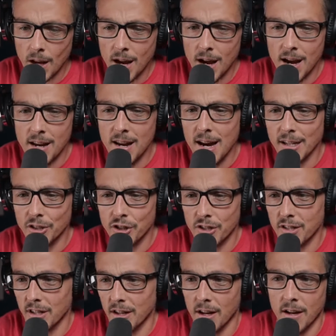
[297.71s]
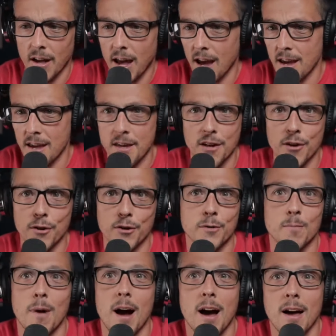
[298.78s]
And not just hey, here's
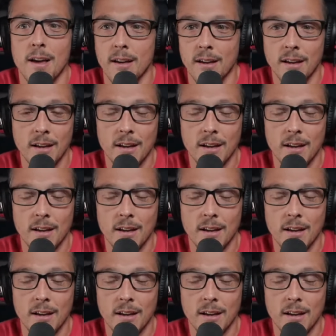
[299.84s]
my